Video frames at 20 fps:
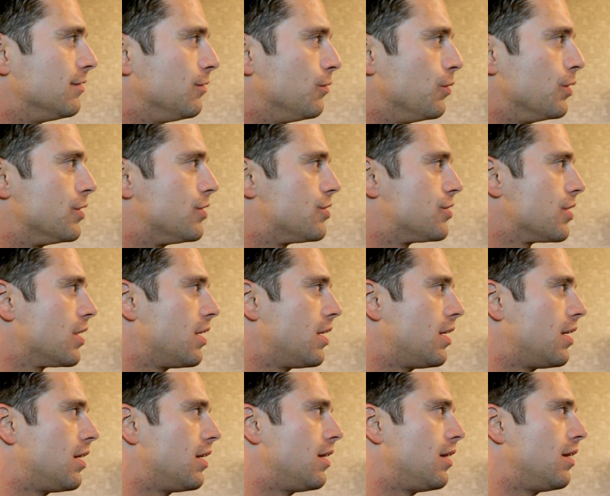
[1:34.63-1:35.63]
which
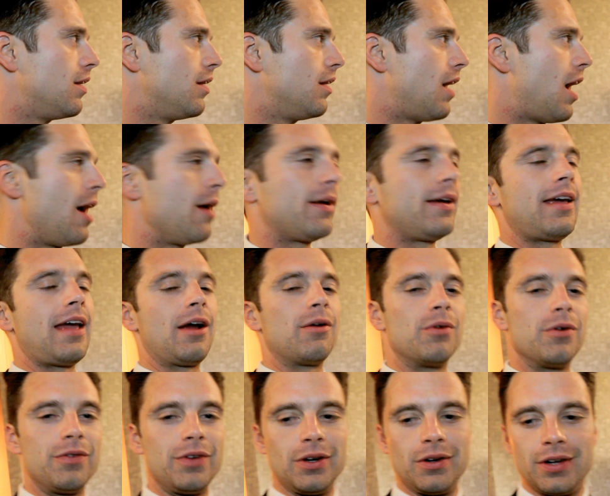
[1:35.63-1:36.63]
I can't
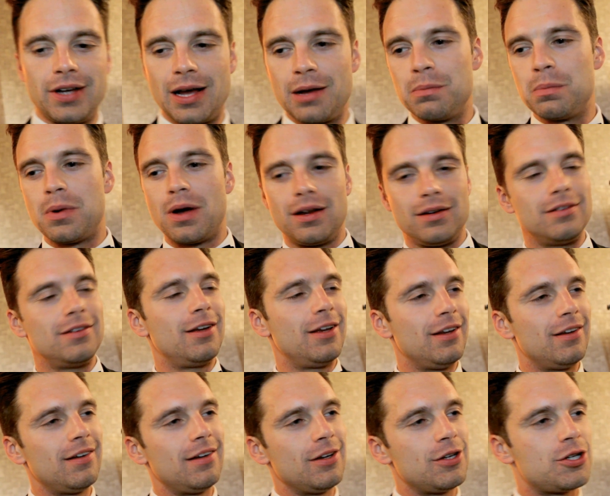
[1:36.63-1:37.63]
reveal yet, but
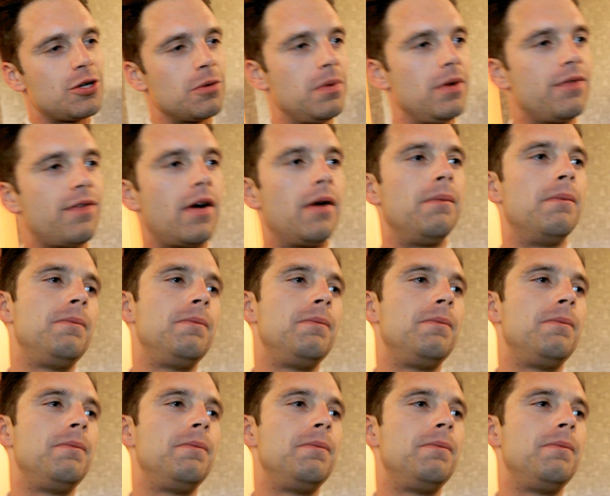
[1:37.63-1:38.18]
it should be fun.